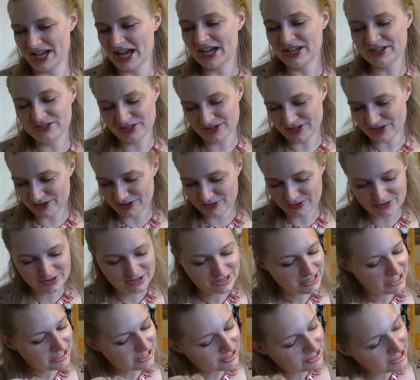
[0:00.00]
I know,
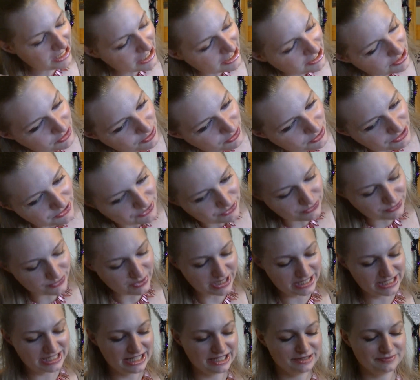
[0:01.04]
the candy corn's
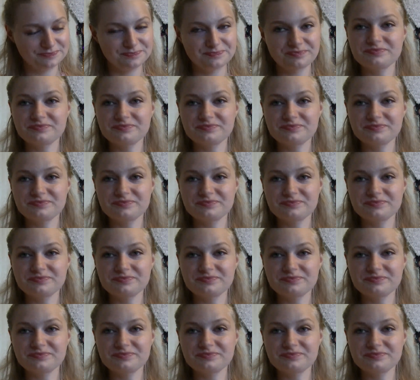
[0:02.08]
away now.